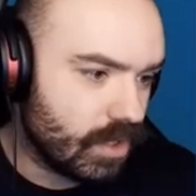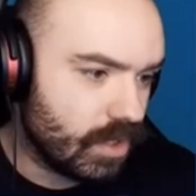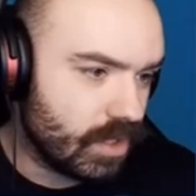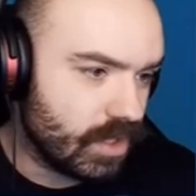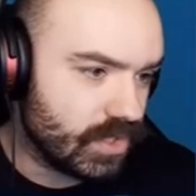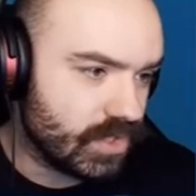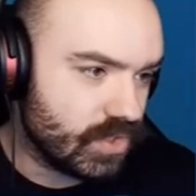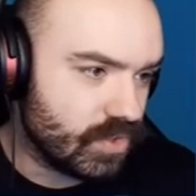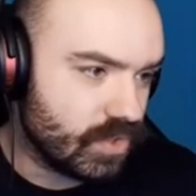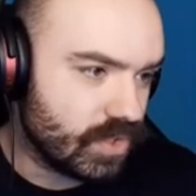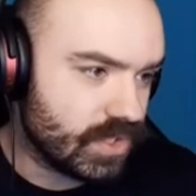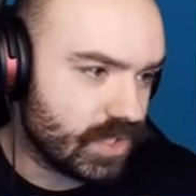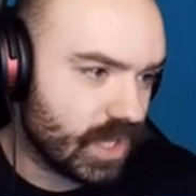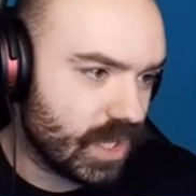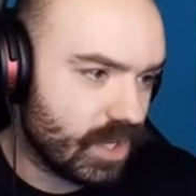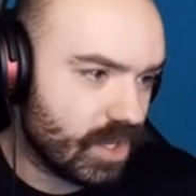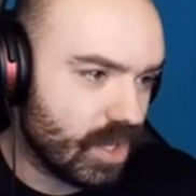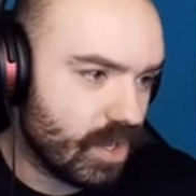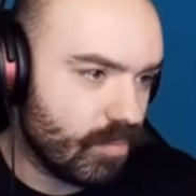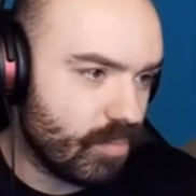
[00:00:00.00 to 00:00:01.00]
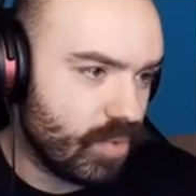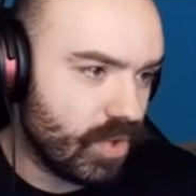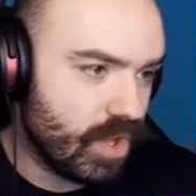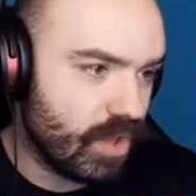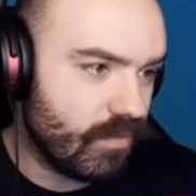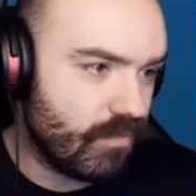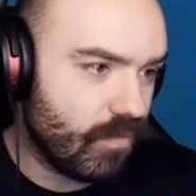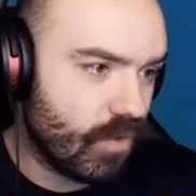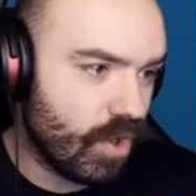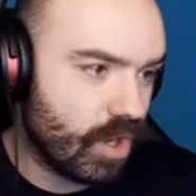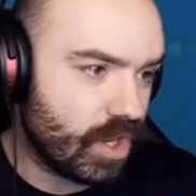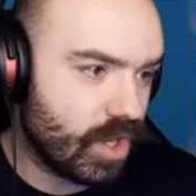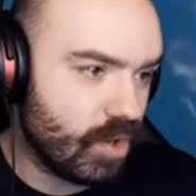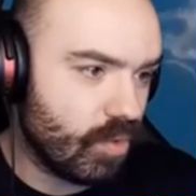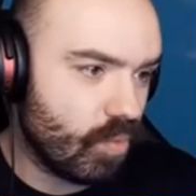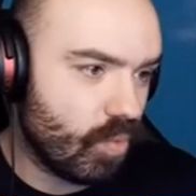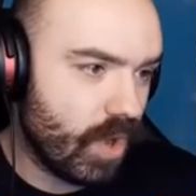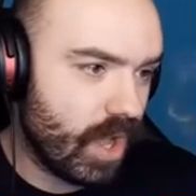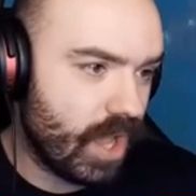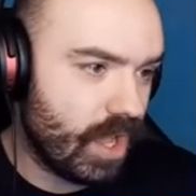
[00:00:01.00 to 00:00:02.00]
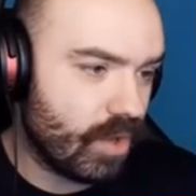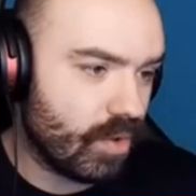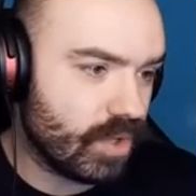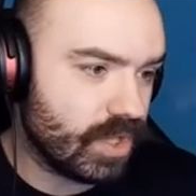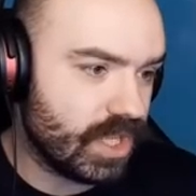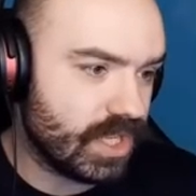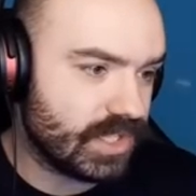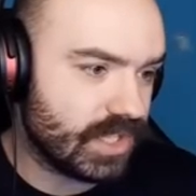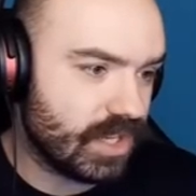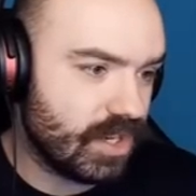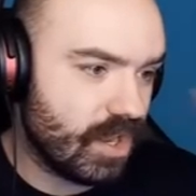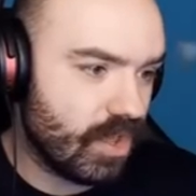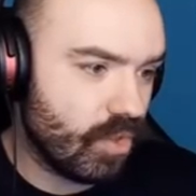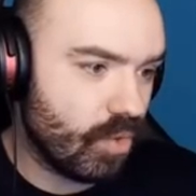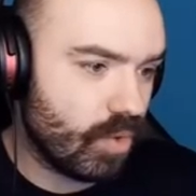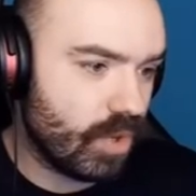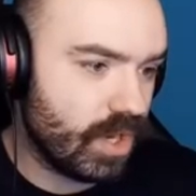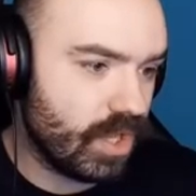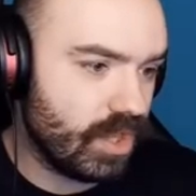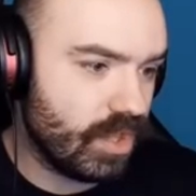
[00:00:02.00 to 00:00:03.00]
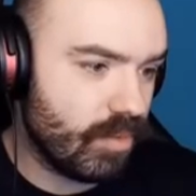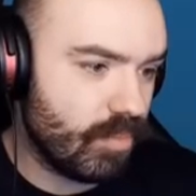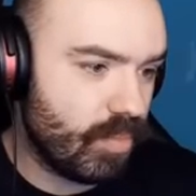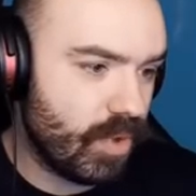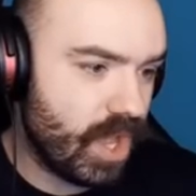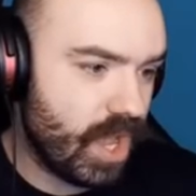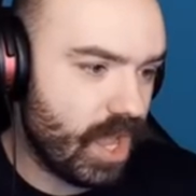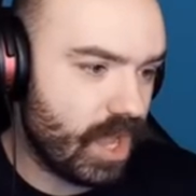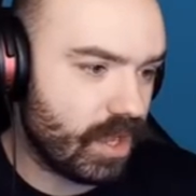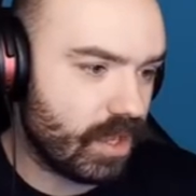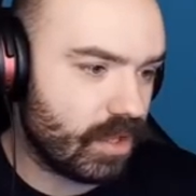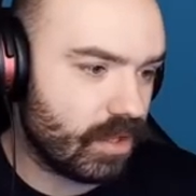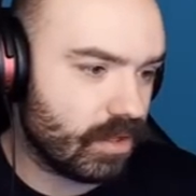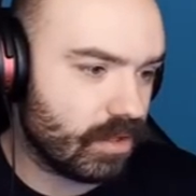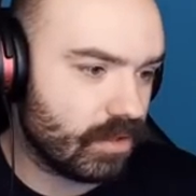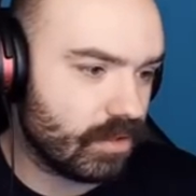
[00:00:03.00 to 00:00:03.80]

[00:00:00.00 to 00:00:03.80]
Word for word: This looks like a big fucking whale and there's another one in the back.